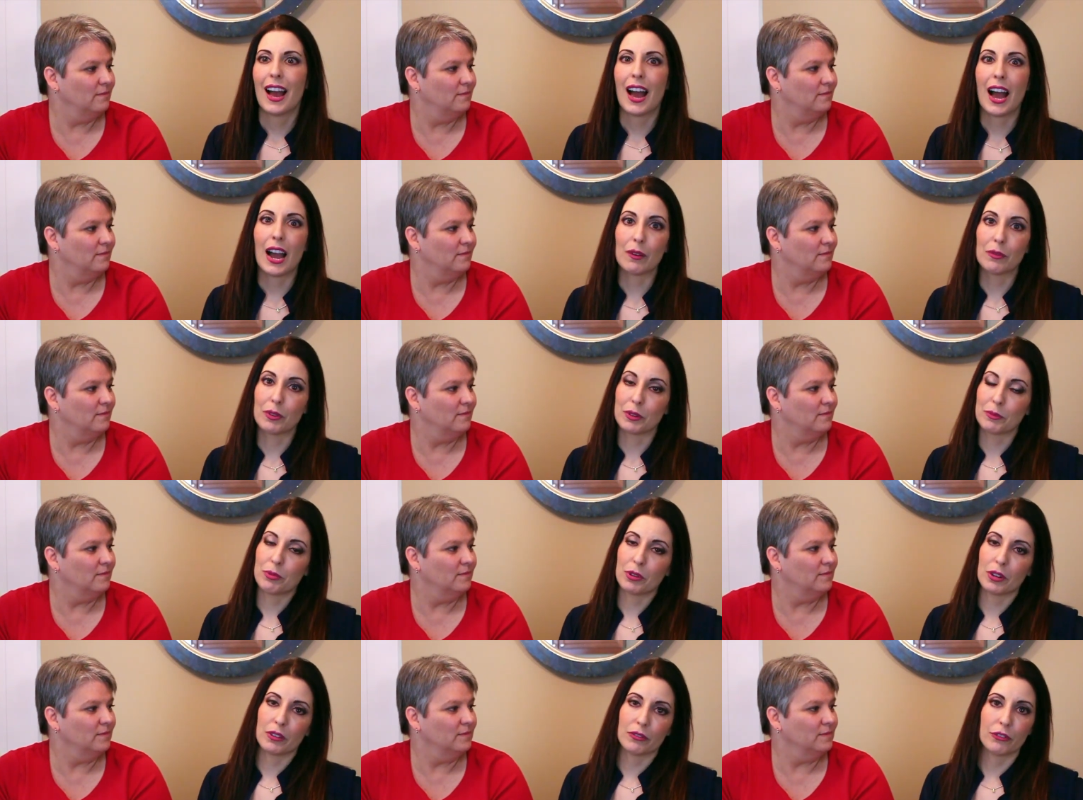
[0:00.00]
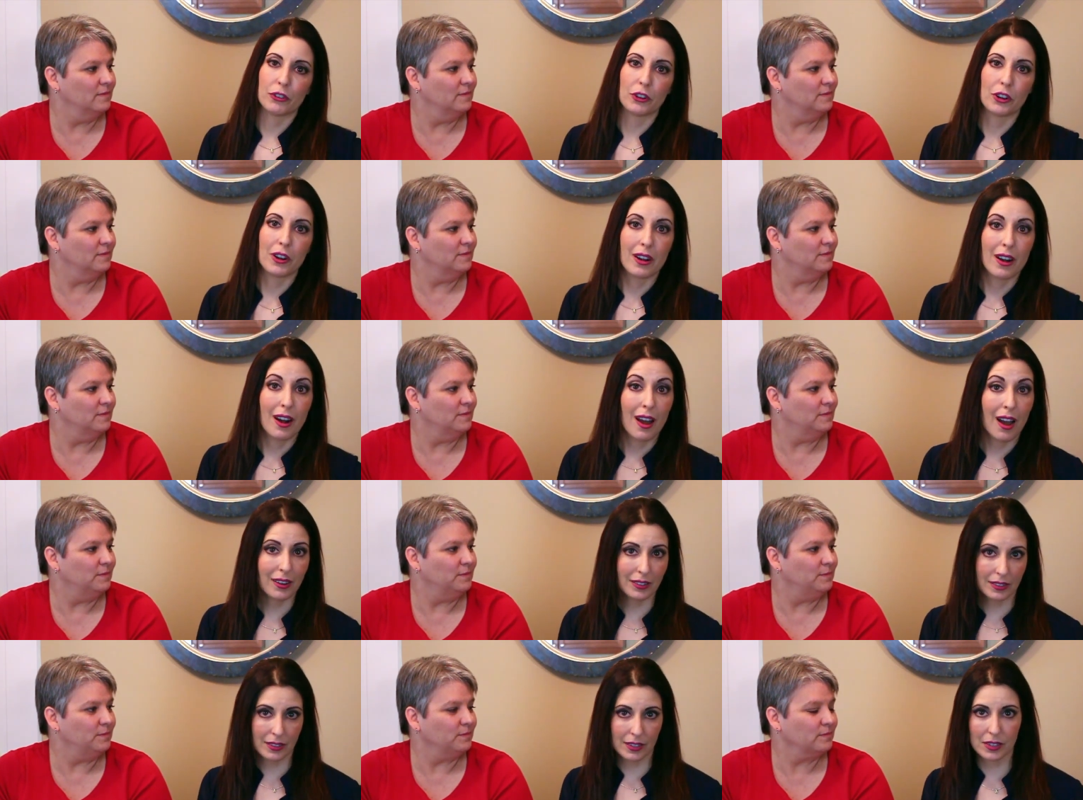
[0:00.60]
Speaker 1: I would prefer
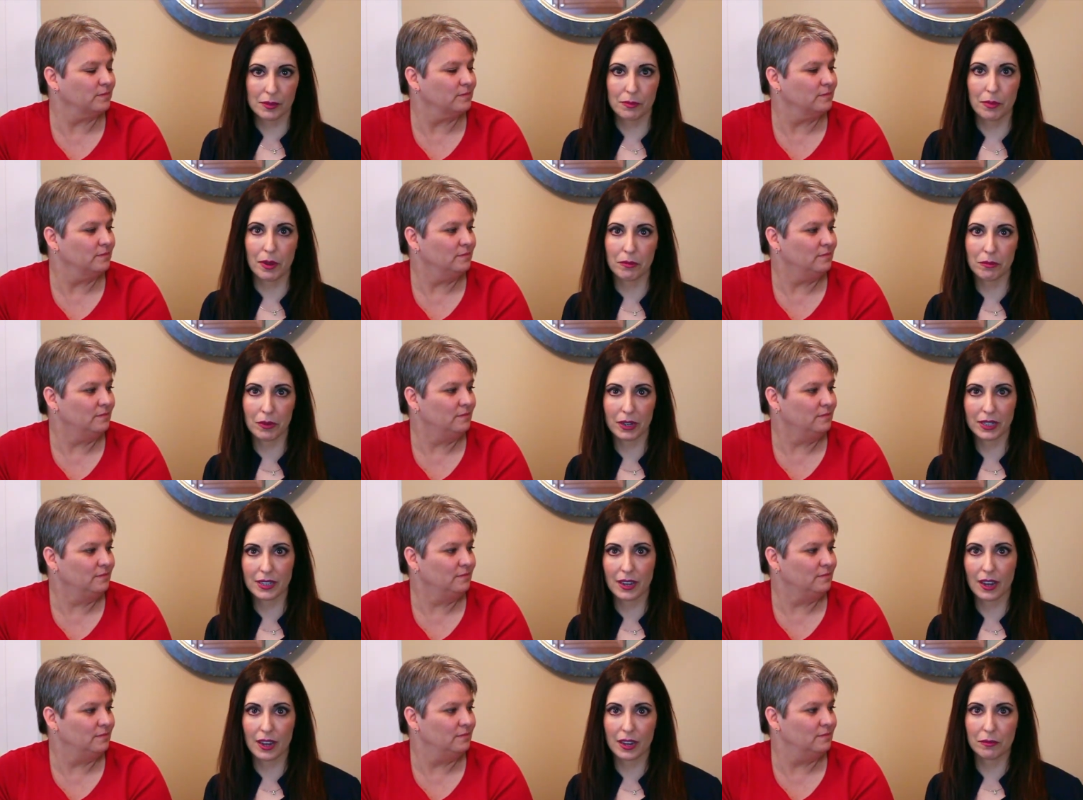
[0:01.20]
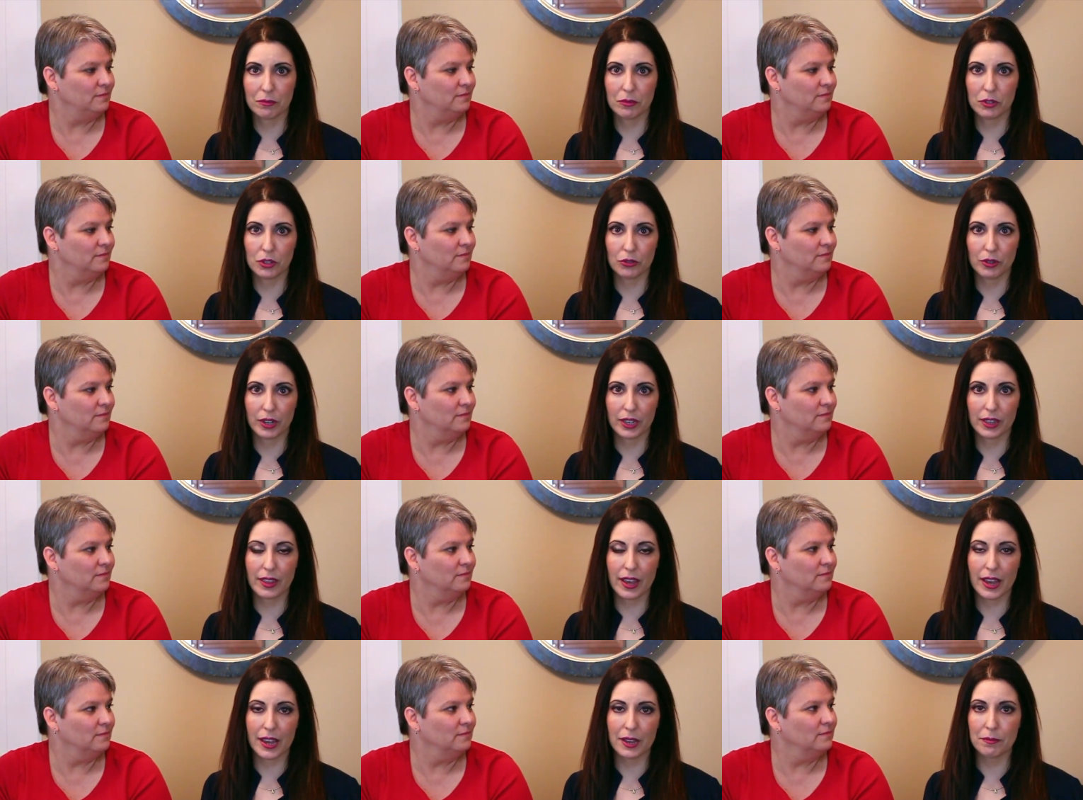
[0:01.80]
not to spend my time
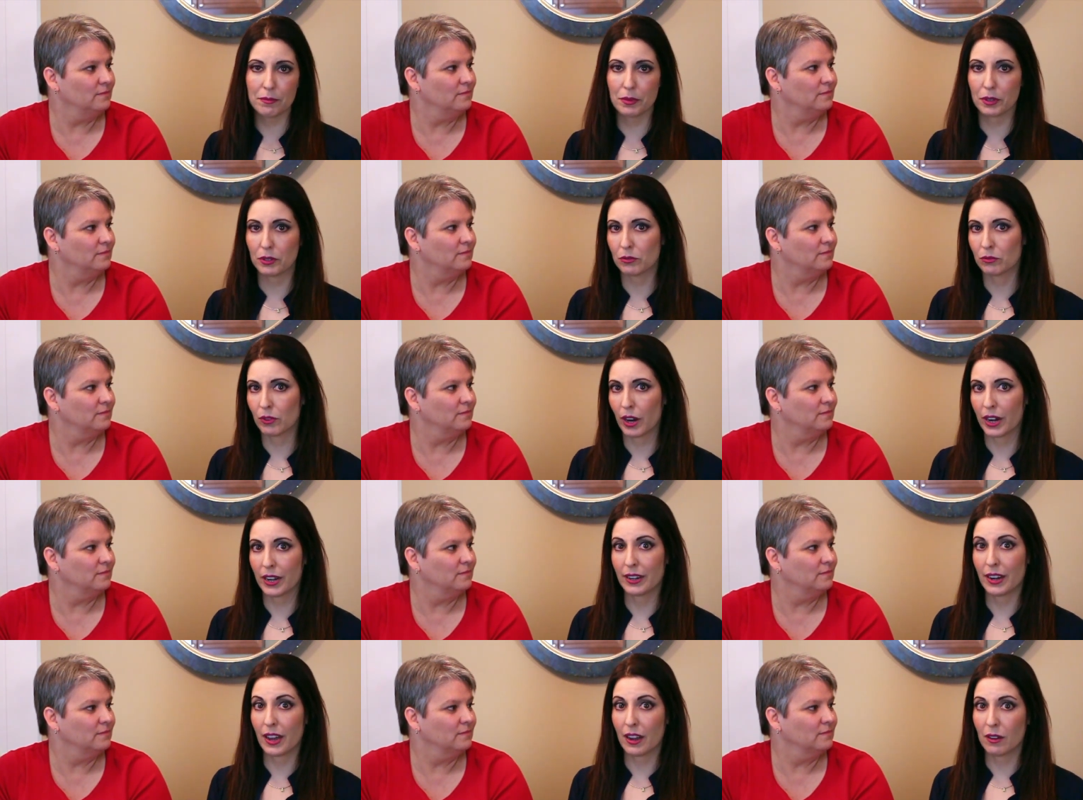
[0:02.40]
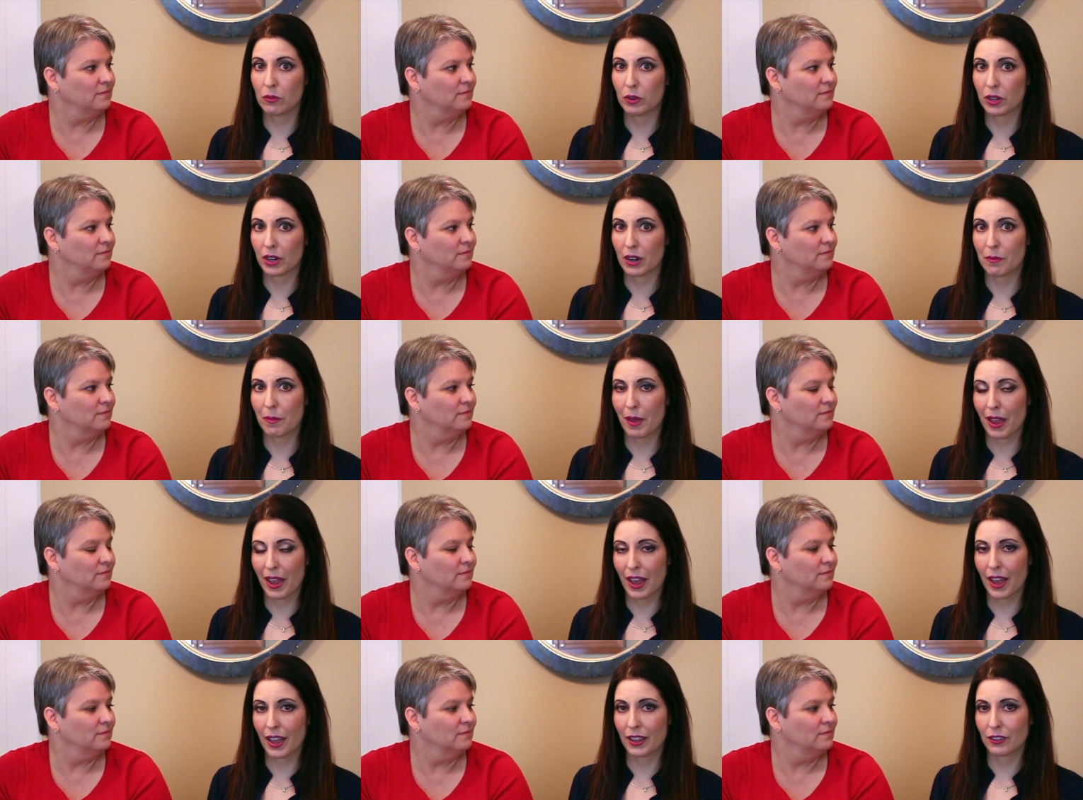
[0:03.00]
doing that, but right now where
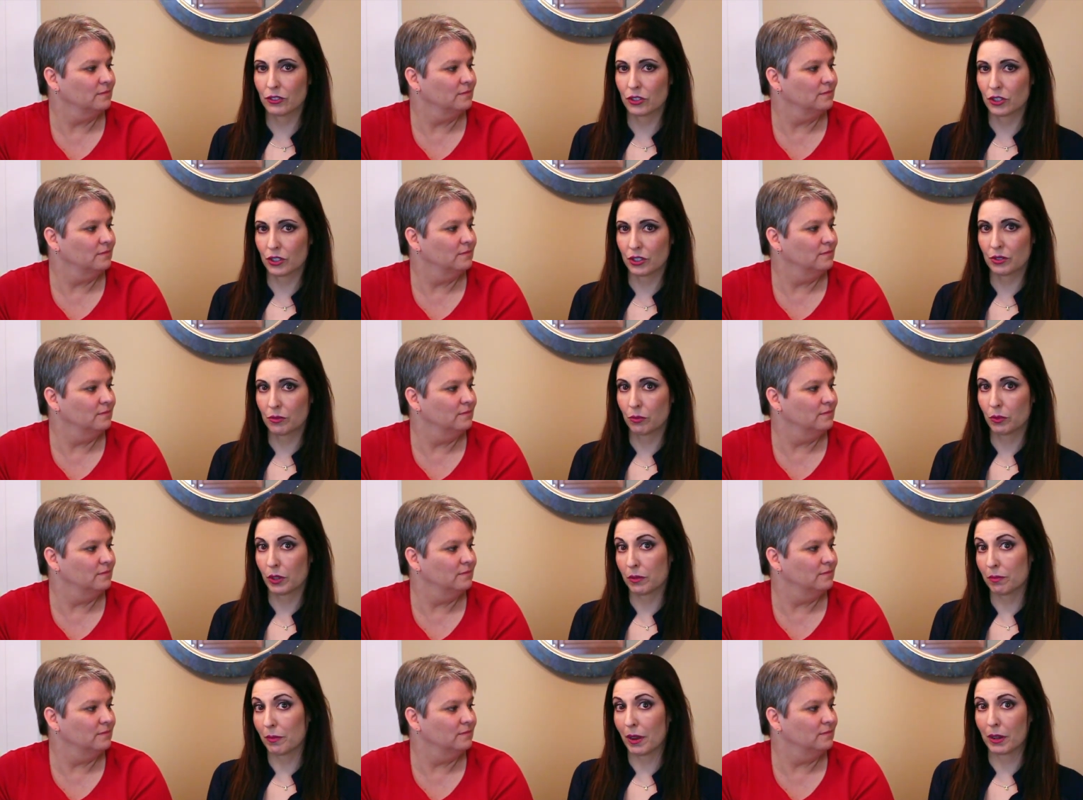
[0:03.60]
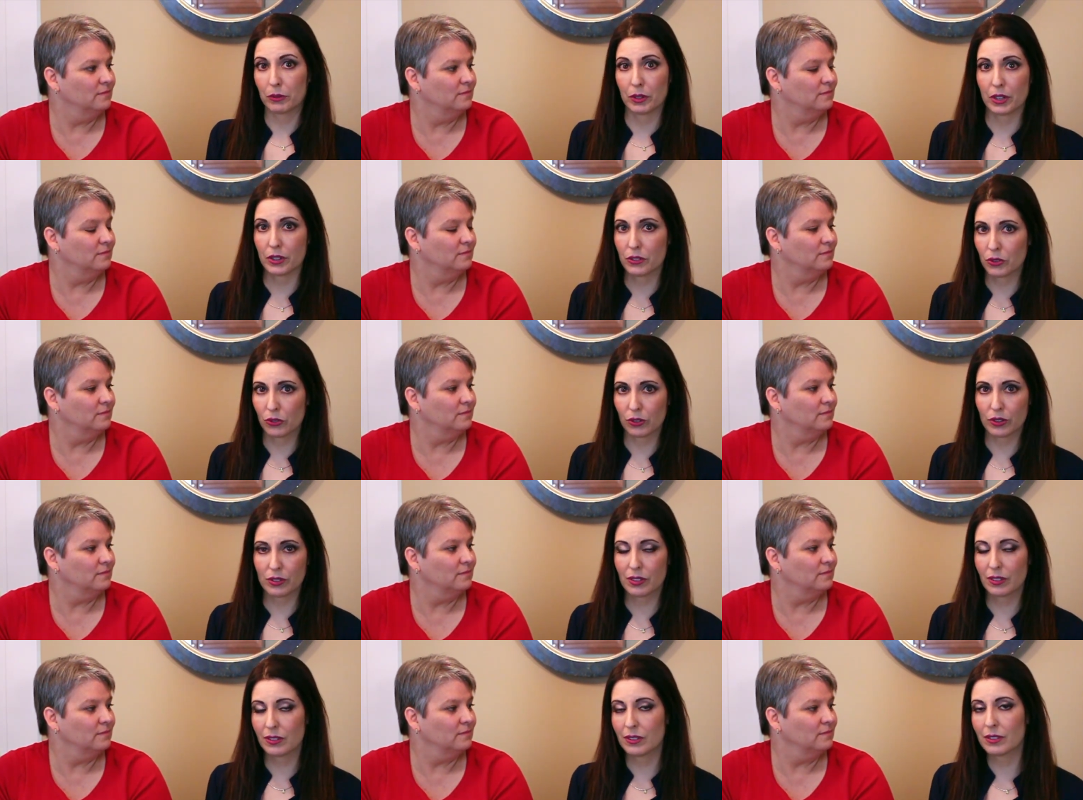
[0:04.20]
I'm at just with my
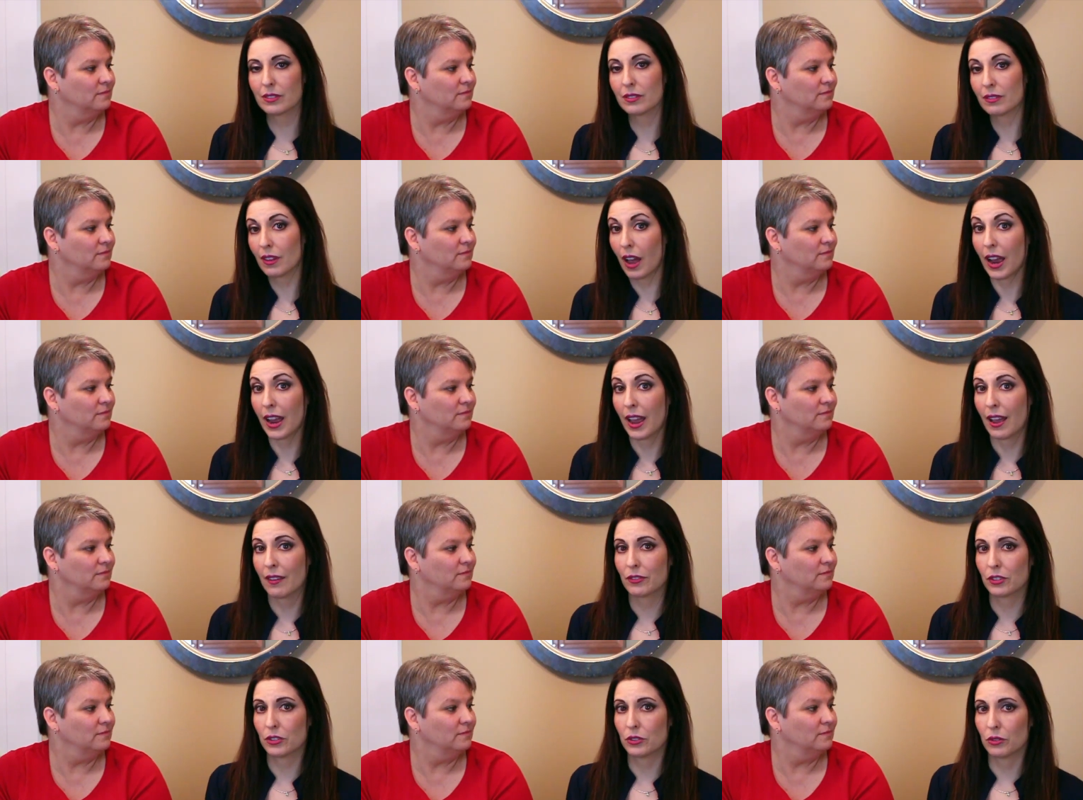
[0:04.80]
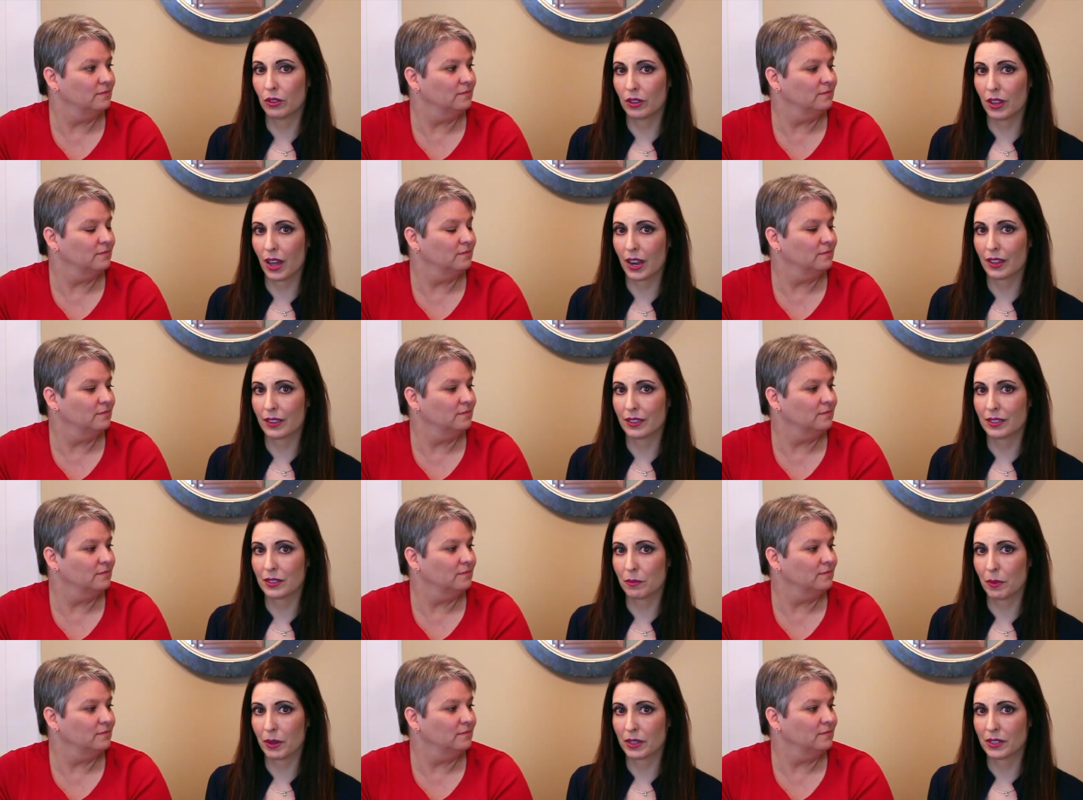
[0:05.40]
resources, I have to do a lot
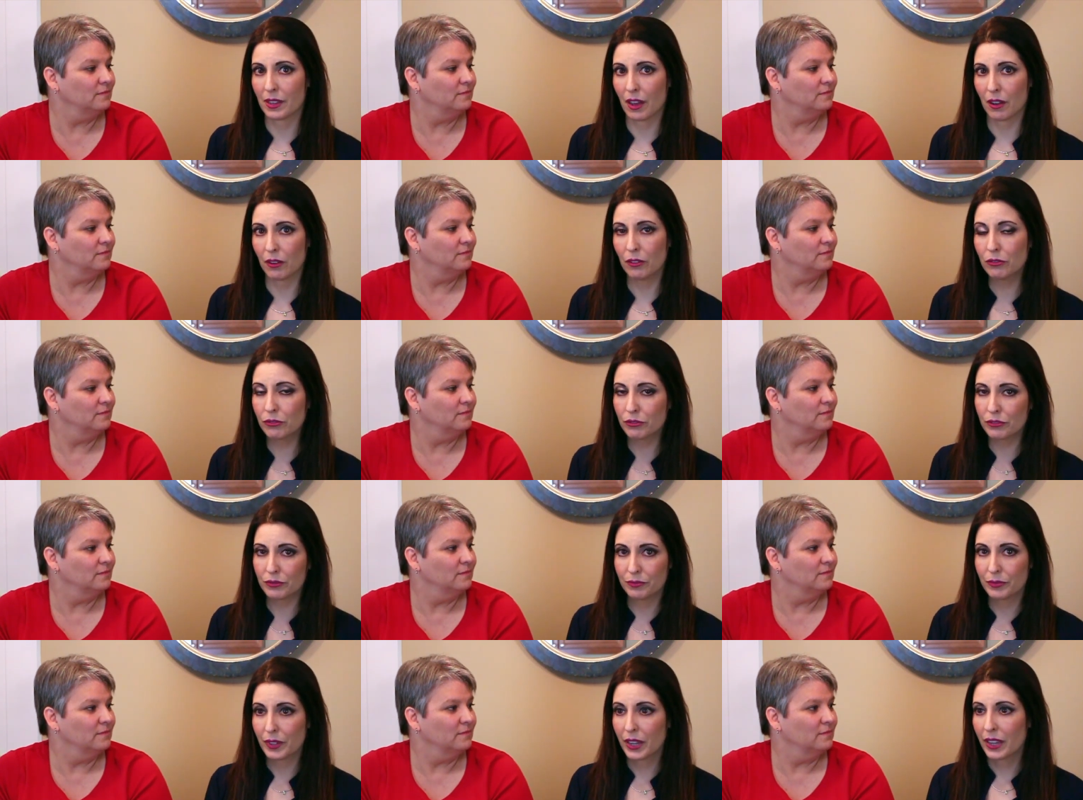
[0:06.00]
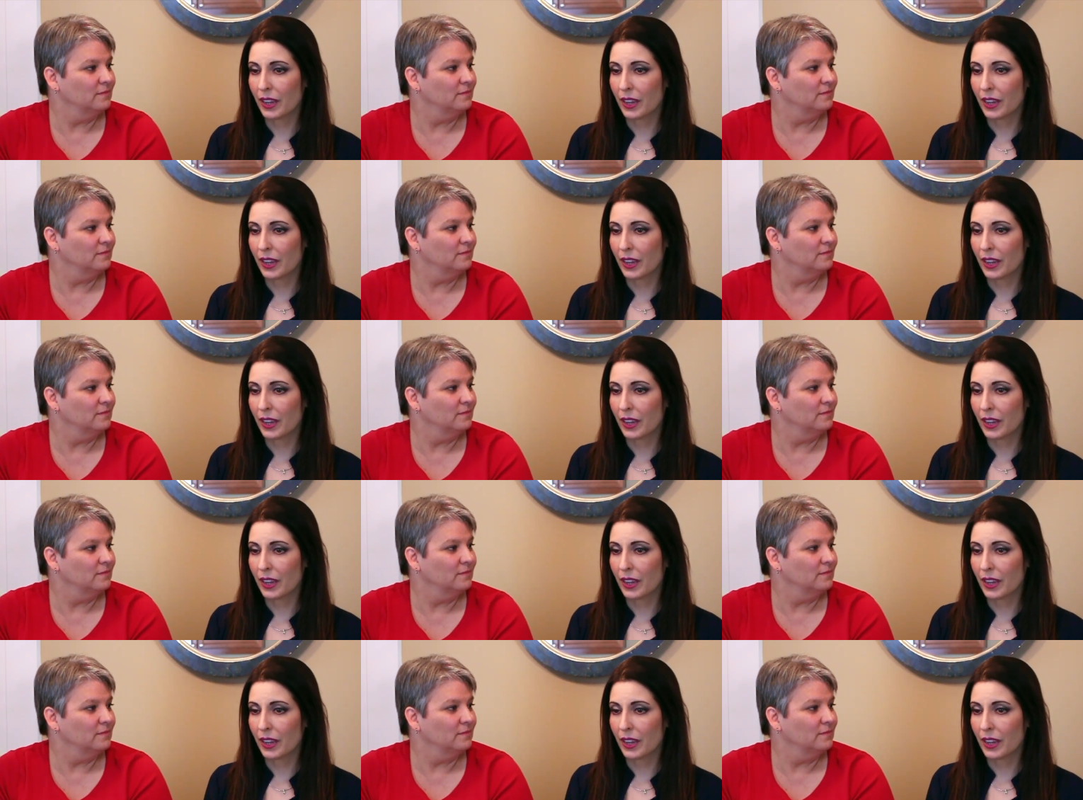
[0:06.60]
of this myself.